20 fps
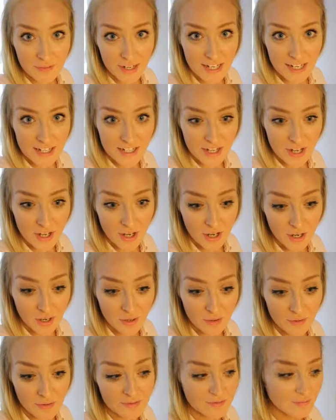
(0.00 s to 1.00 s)

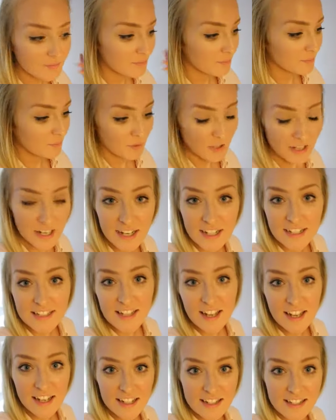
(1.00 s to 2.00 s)
radio. Pretty
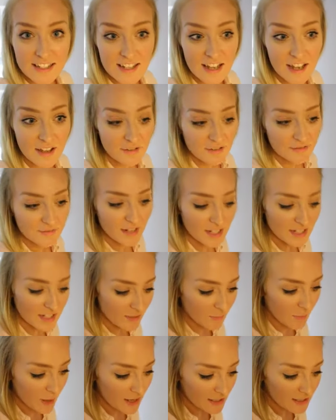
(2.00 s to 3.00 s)
exciting stuff on
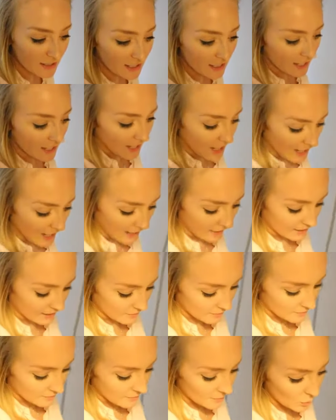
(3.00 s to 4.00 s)
Radio 1.
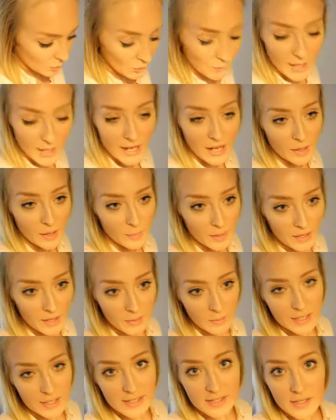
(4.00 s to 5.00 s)
On the way home,
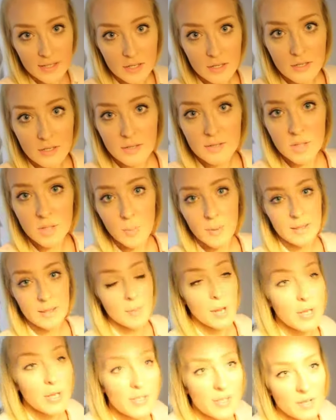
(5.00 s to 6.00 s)
I went to stop at the
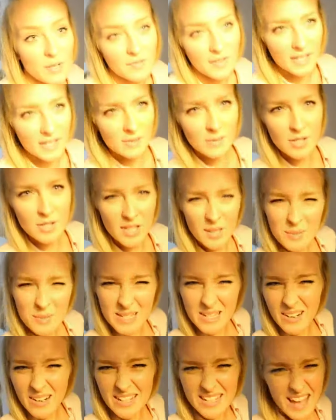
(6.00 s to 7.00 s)
post office, which opened
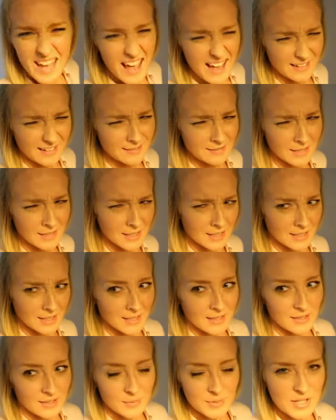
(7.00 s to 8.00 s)
until like 10,
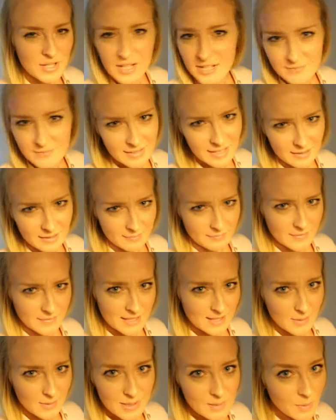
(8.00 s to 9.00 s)
which I didn't realize.
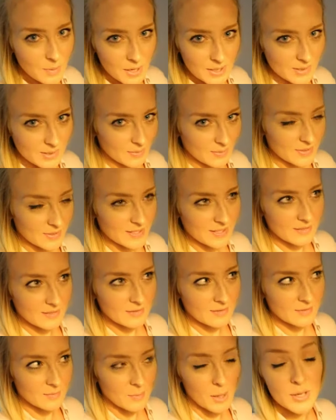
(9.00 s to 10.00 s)
So it's when the post
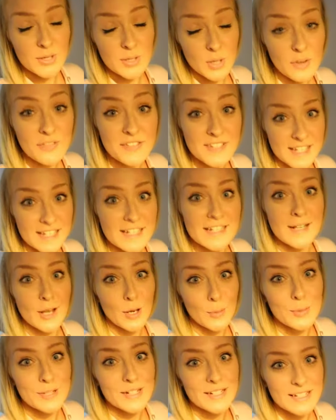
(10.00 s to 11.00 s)
offices
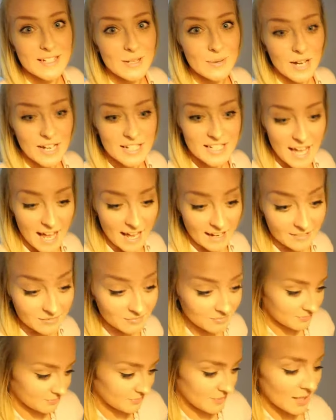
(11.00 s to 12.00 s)
opened until like
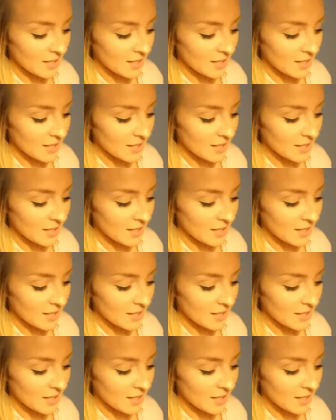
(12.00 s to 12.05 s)
10,